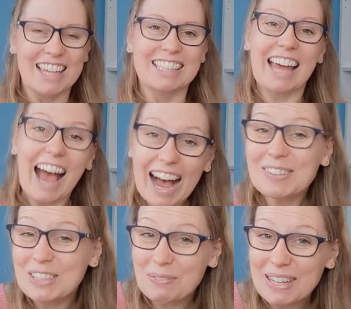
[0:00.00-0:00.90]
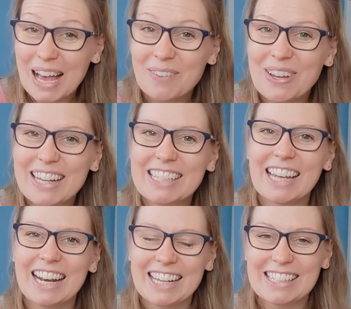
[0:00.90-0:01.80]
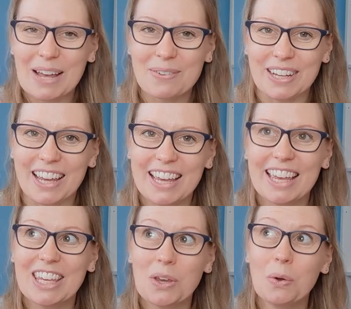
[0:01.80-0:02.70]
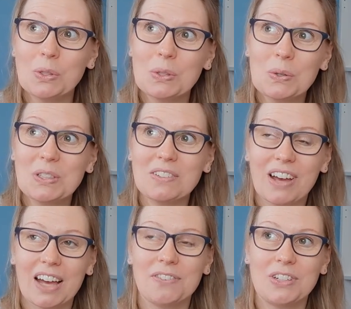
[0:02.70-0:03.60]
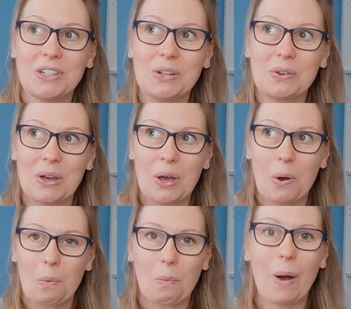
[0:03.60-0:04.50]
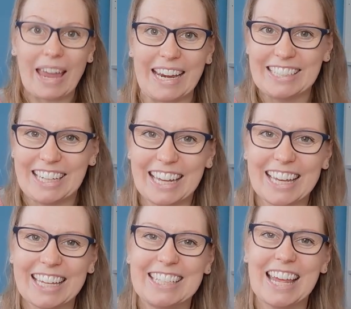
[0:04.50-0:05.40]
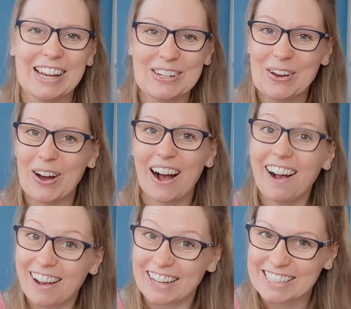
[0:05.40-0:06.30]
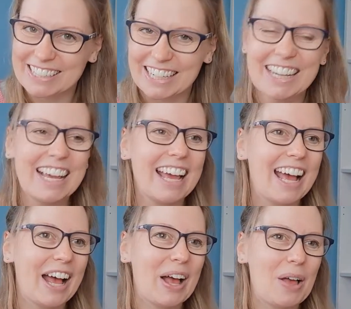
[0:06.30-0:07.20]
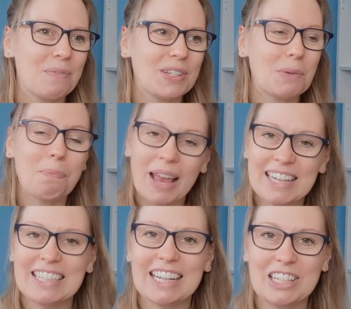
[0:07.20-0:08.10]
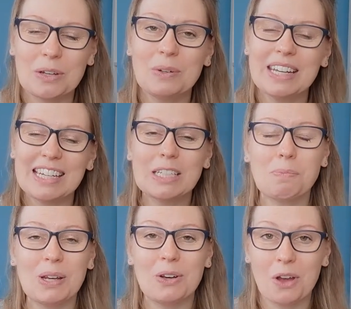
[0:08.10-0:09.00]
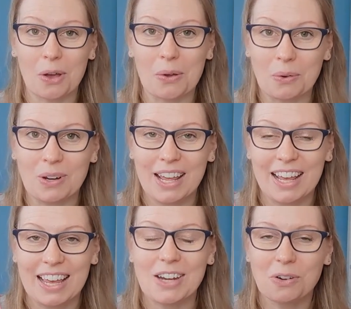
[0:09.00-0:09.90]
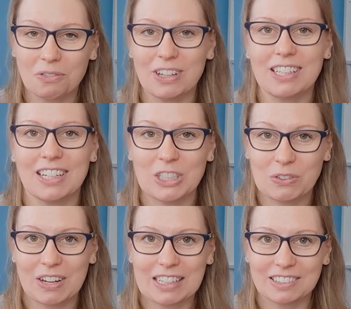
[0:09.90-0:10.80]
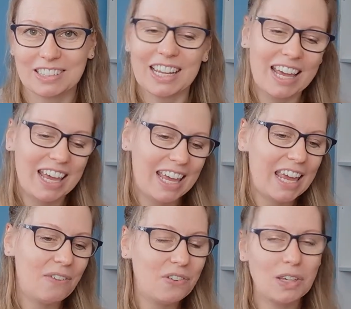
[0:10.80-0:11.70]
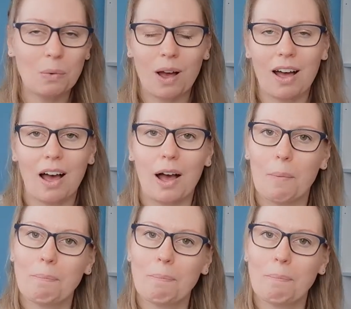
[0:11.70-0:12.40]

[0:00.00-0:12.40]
So how do you become an external examiner? You sort of have to wait until you're asked. So basically you need to be known in your research field. If you are